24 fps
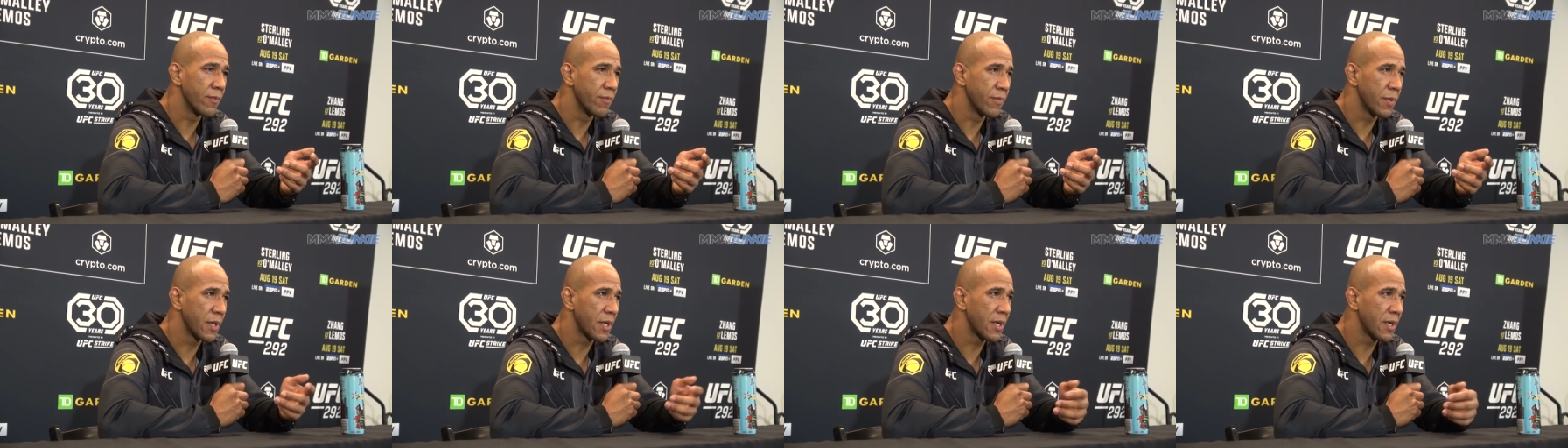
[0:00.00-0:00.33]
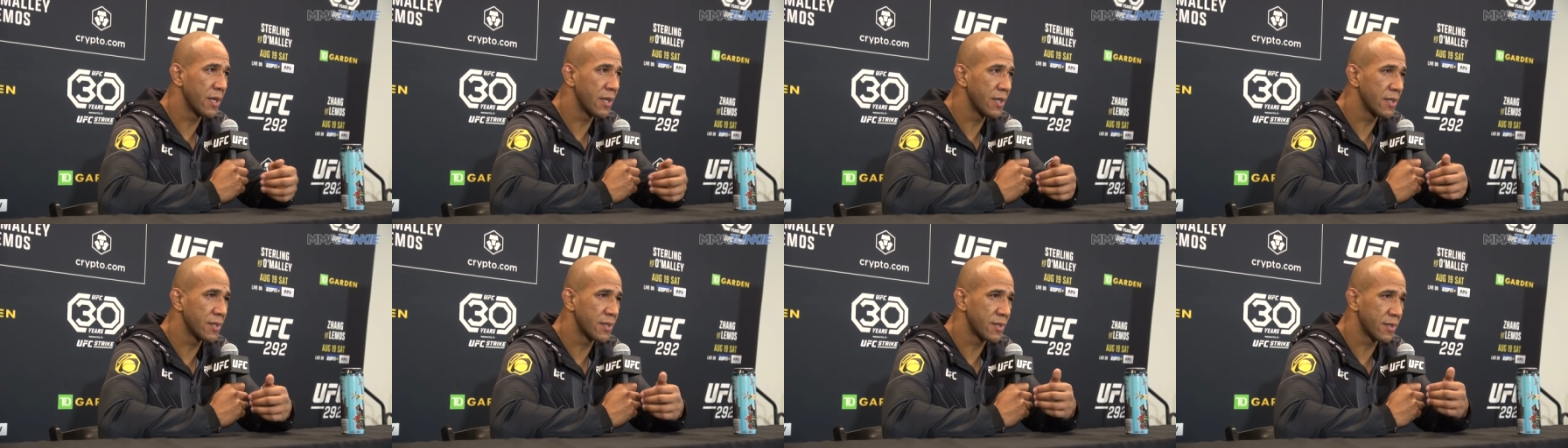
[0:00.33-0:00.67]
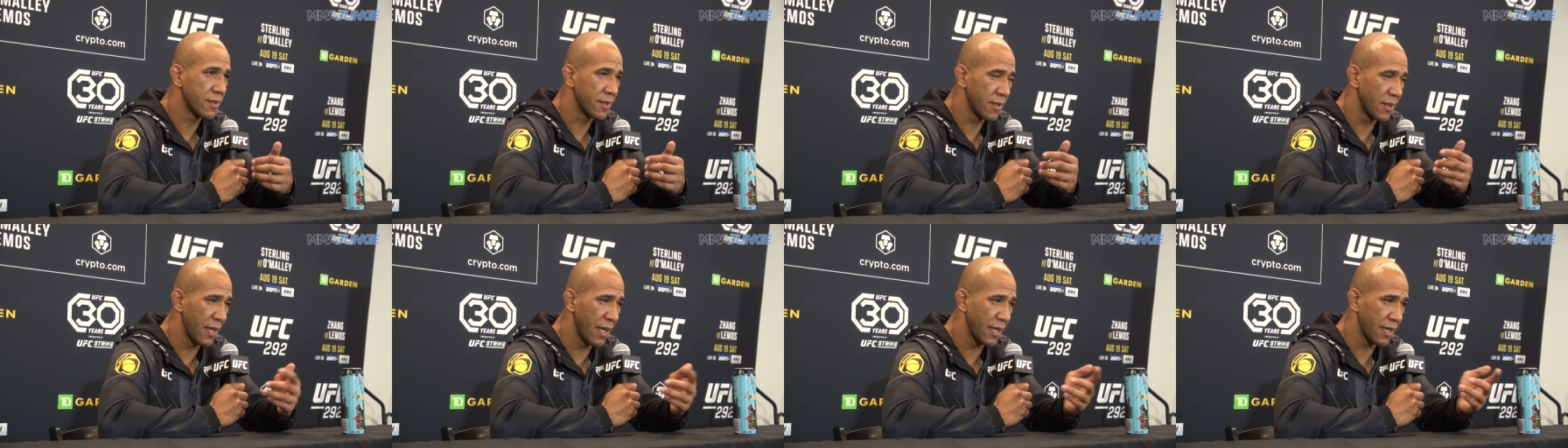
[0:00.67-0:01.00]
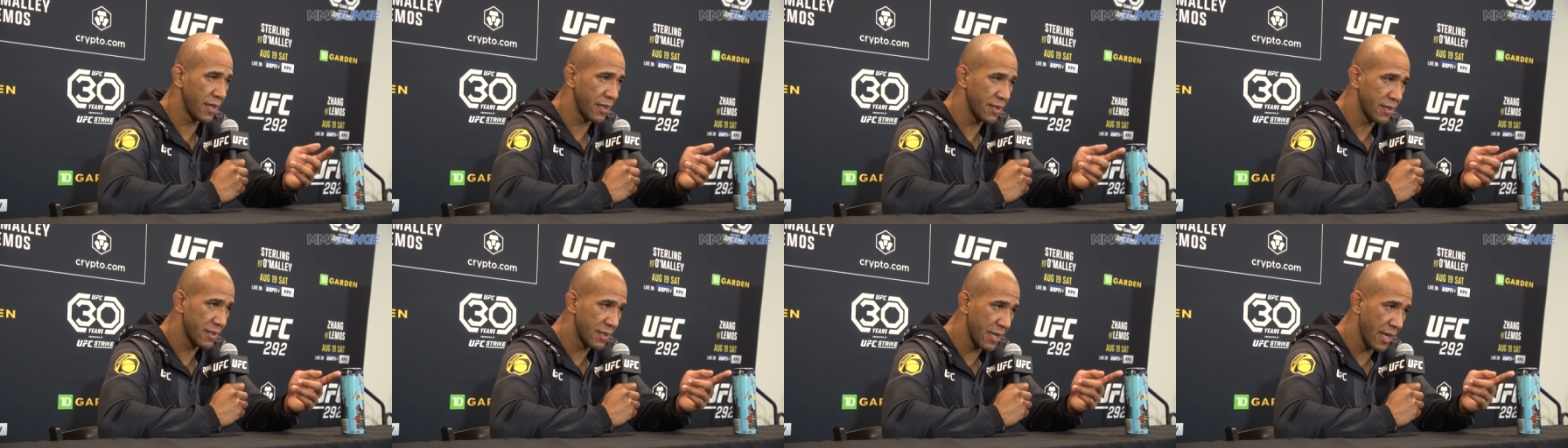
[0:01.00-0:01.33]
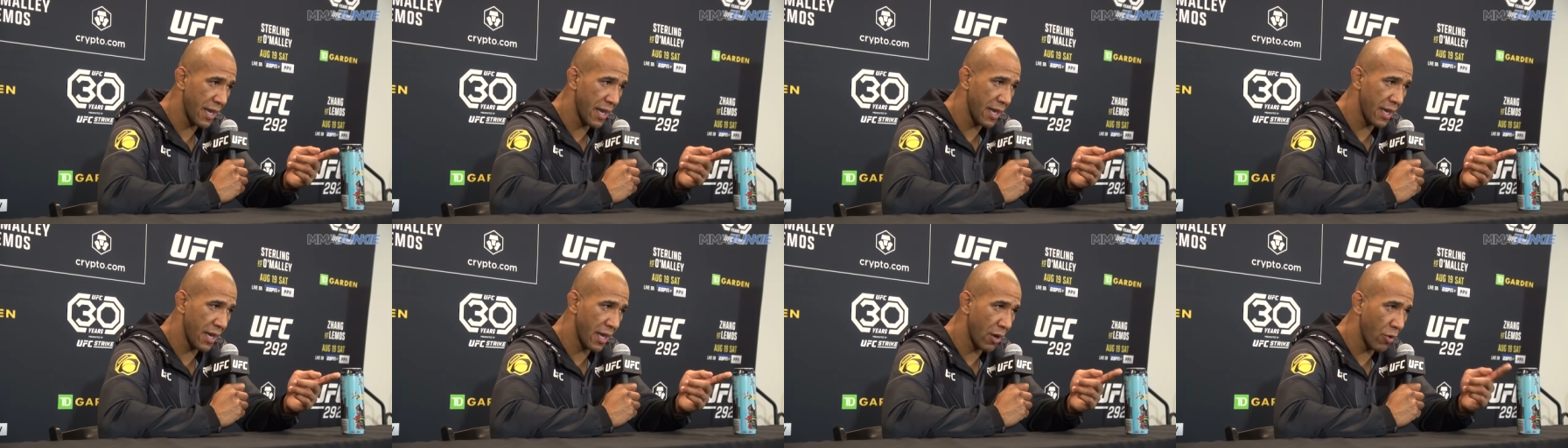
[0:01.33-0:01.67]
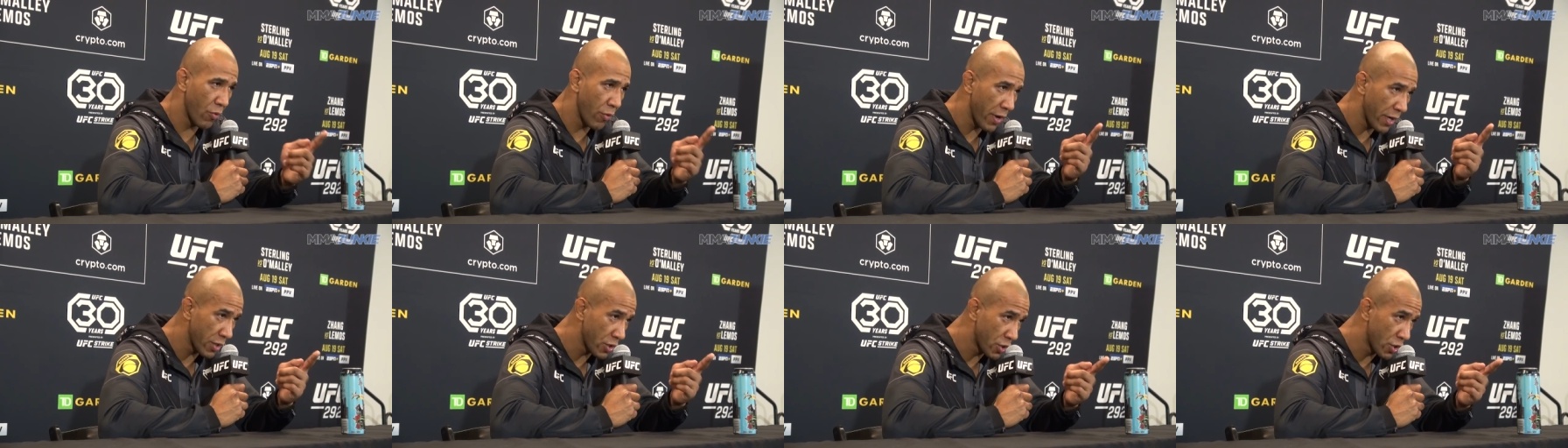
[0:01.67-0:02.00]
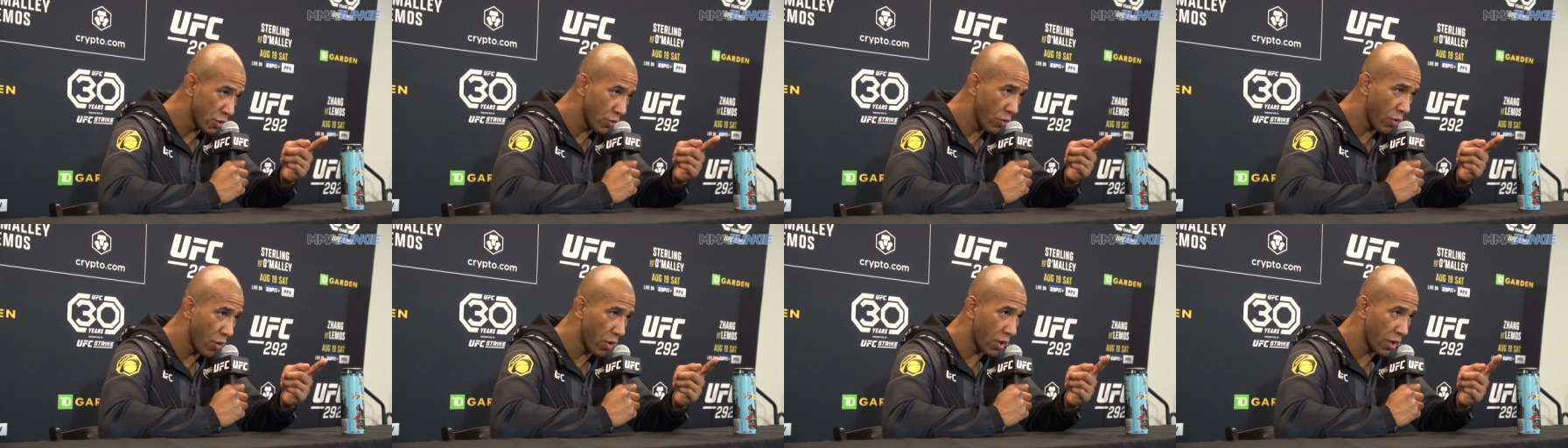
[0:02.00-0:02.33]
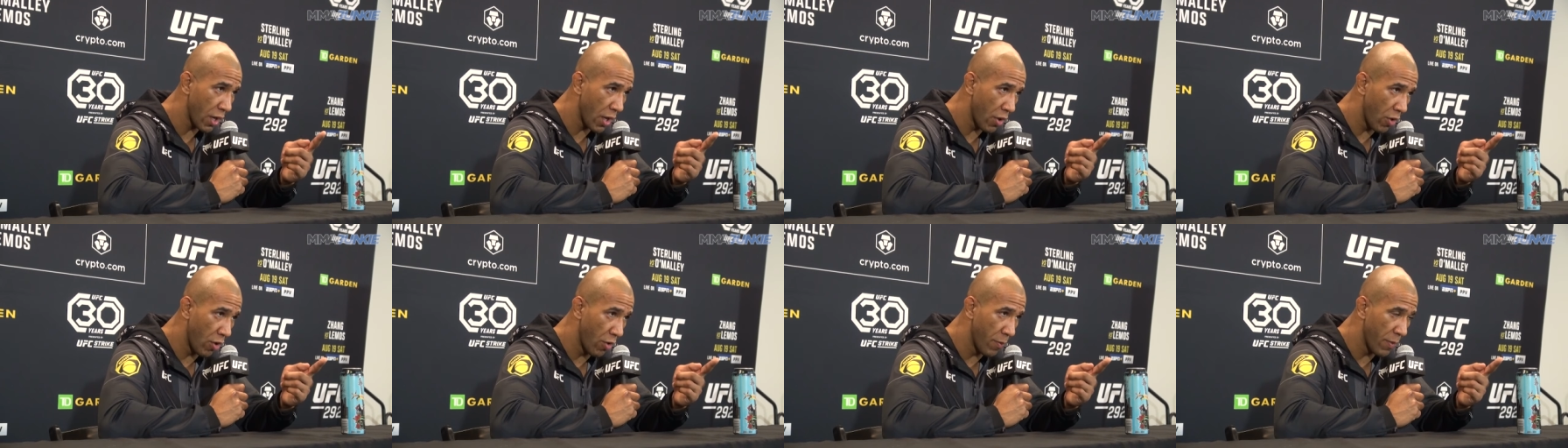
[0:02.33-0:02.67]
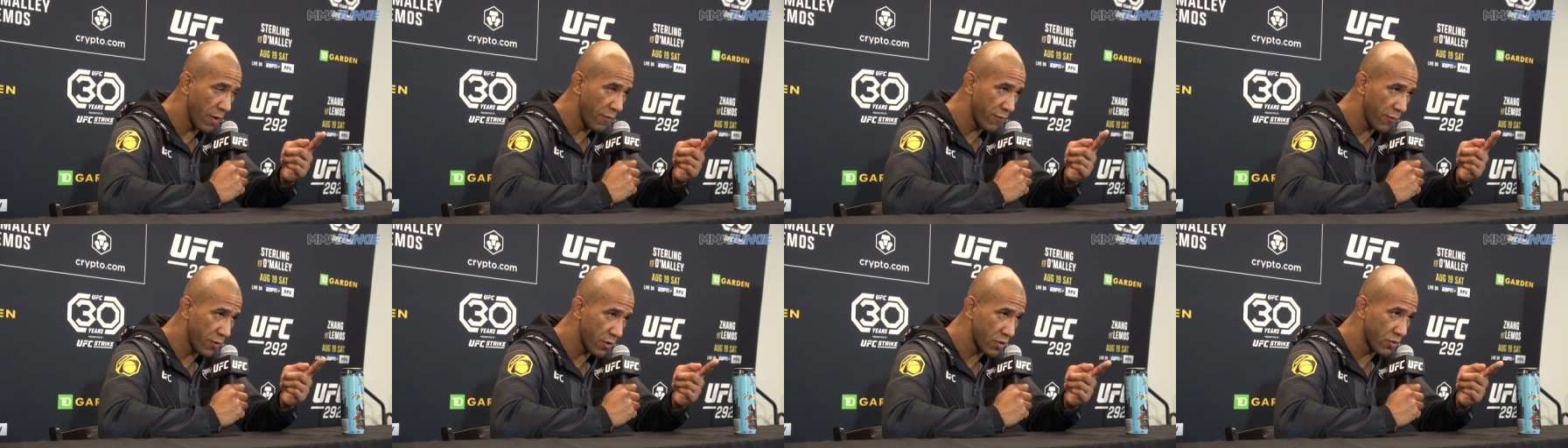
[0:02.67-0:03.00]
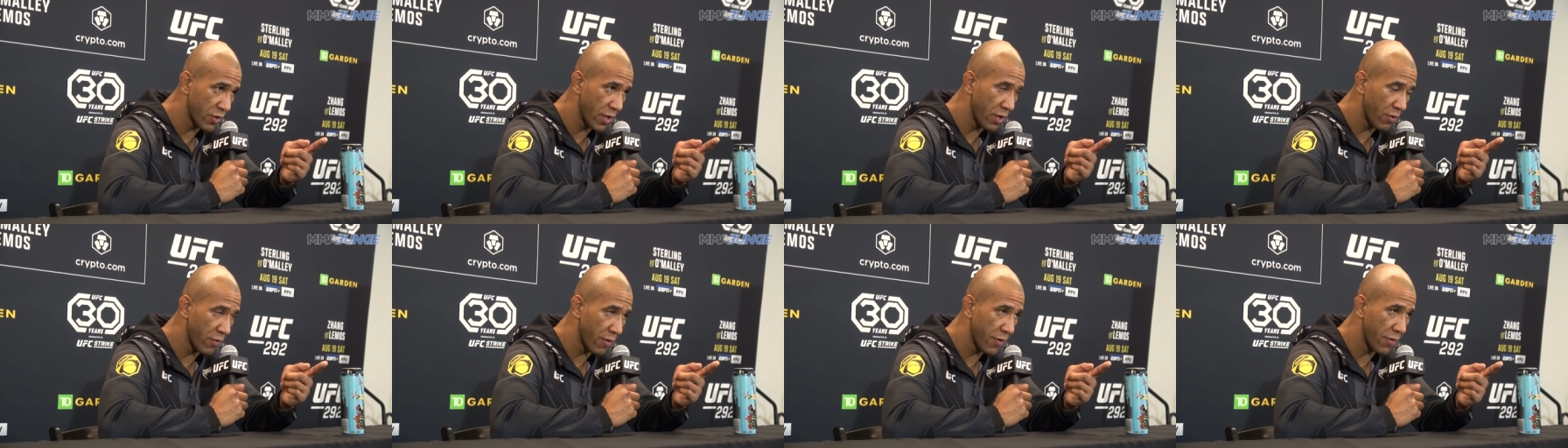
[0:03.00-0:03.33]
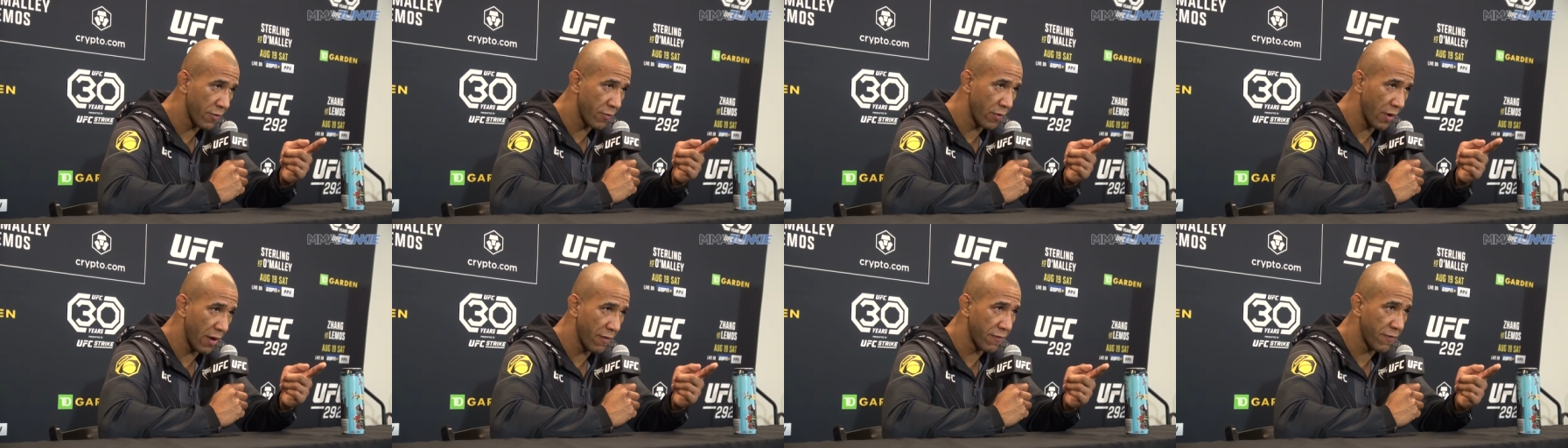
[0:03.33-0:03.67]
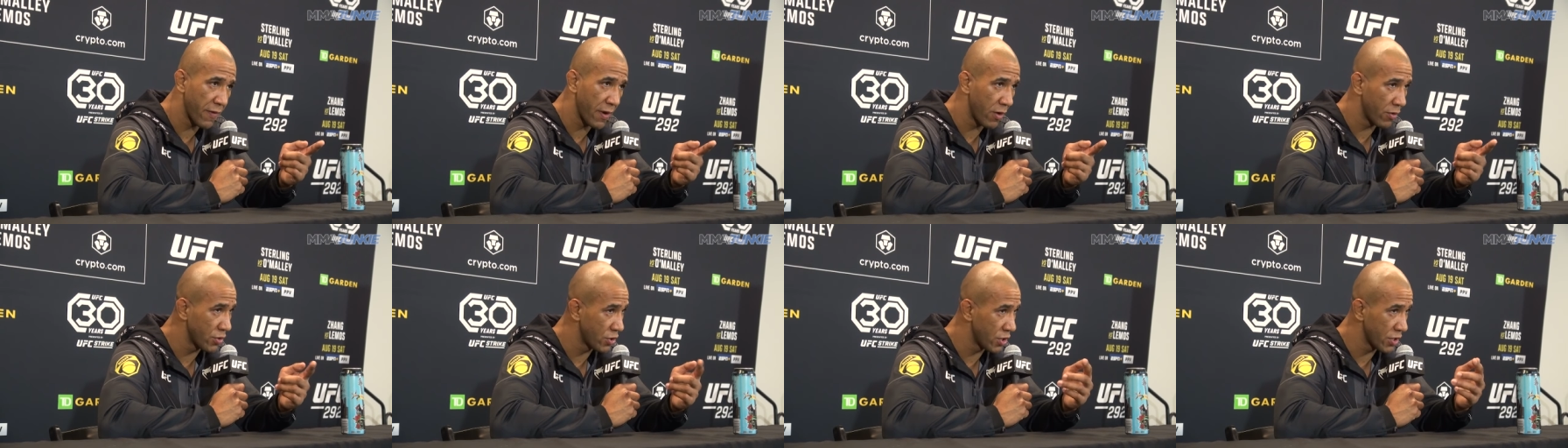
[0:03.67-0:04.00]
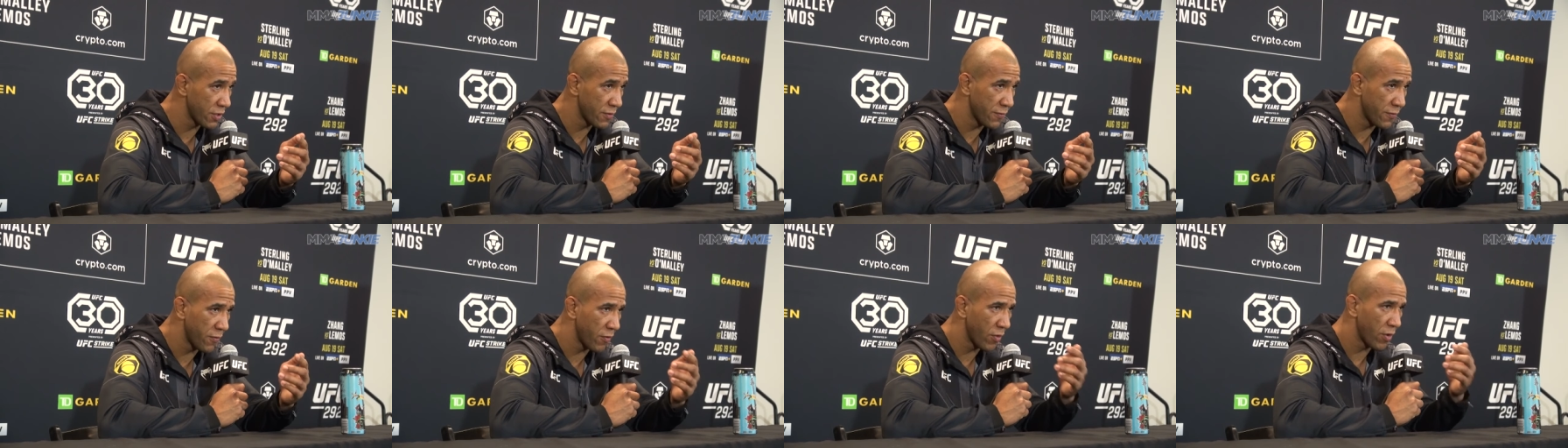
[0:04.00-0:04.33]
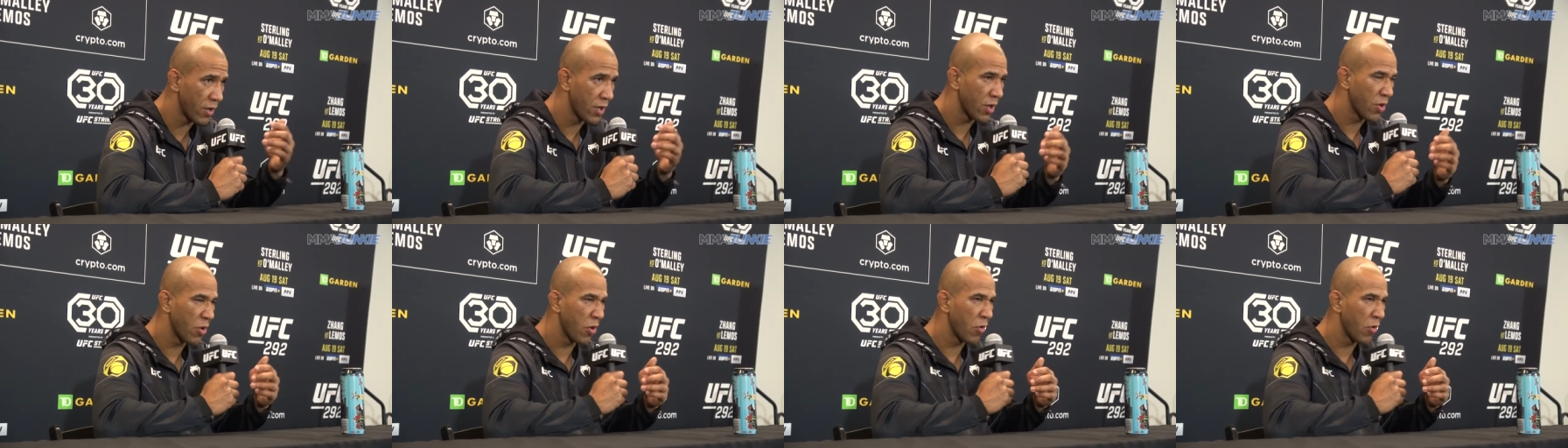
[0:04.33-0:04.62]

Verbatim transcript: Because, like I said, I went to Oklahoma for training with Rafael just for,